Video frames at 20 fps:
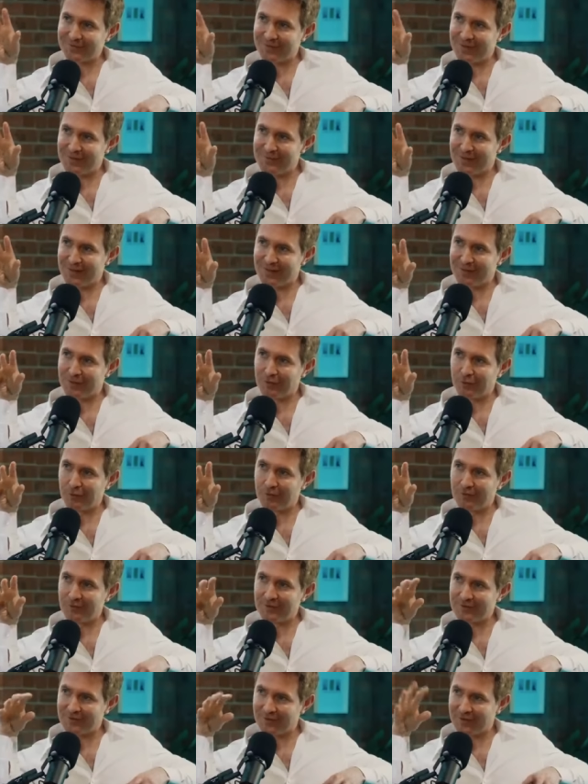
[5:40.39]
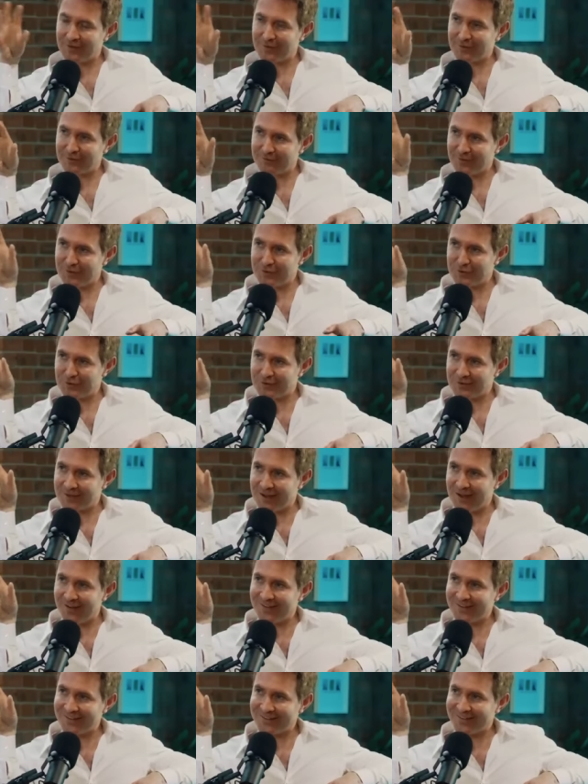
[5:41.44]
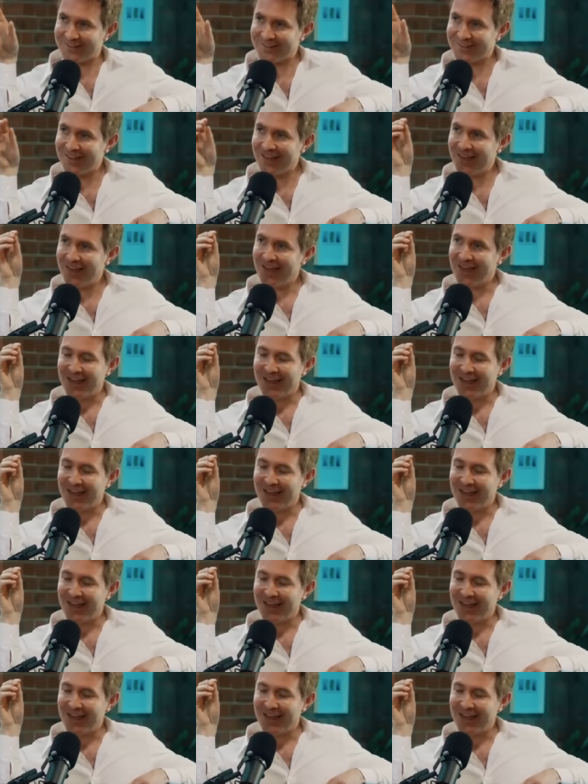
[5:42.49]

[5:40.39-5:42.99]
female or transracial characters.